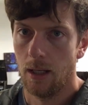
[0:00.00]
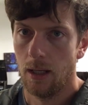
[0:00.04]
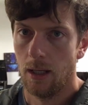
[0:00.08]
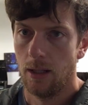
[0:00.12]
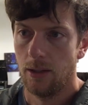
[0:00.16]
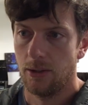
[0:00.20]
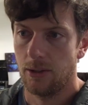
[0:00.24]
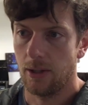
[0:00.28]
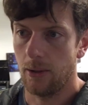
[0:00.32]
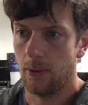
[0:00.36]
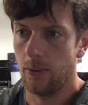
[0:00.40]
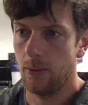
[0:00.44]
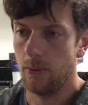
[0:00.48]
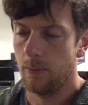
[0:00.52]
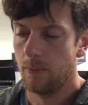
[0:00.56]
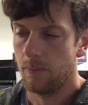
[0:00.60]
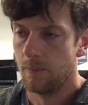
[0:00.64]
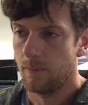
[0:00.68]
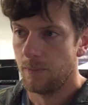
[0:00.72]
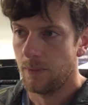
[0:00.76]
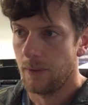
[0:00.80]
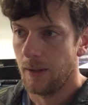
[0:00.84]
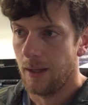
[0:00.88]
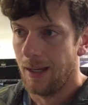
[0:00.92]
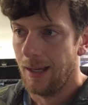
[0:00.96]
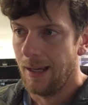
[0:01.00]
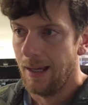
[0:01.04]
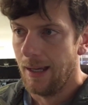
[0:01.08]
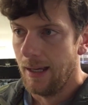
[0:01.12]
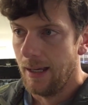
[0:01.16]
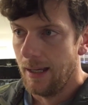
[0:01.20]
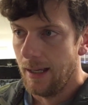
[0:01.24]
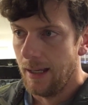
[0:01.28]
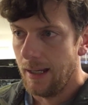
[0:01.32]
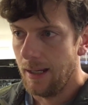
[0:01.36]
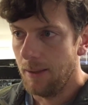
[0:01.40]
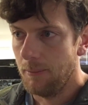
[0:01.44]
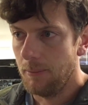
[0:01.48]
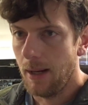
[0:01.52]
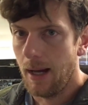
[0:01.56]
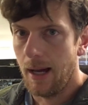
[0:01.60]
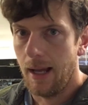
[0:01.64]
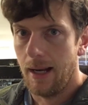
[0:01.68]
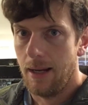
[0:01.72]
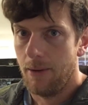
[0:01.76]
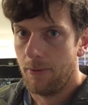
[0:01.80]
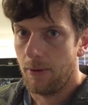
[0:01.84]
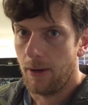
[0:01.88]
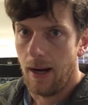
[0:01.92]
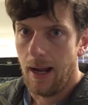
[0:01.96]
So him
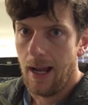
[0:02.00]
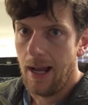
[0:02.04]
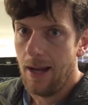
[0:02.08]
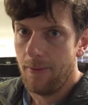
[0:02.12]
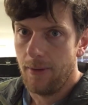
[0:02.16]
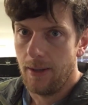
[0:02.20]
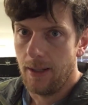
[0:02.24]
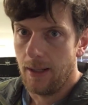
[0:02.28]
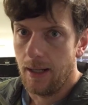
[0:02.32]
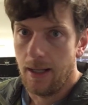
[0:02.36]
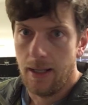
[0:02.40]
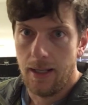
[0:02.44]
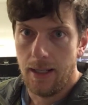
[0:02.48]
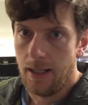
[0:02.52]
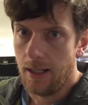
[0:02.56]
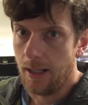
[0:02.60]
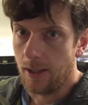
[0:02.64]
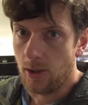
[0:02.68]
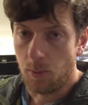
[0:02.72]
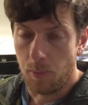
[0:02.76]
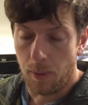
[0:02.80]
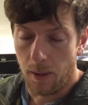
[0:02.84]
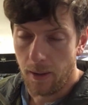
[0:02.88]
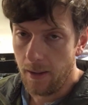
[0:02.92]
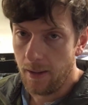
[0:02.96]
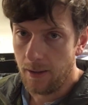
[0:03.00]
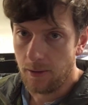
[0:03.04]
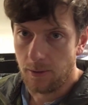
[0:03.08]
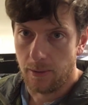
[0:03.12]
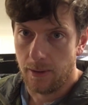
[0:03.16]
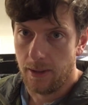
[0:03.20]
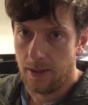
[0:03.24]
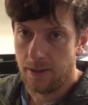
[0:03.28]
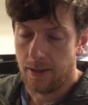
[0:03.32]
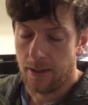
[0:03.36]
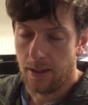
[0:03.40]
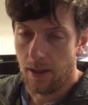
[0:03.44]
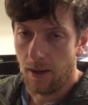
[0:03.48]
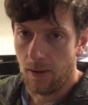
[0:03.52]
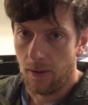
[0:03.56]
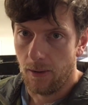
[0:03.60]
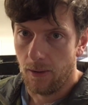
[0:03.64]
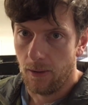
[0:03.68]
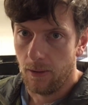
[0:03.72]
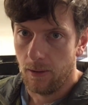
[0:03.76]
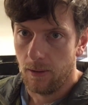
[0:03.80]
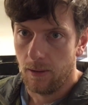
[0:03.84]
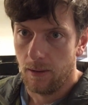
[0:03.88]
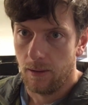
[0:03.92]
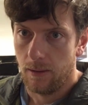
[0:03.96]
not ever having any experience with this at
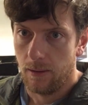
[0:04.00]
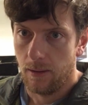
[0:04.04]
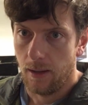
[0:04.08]
all,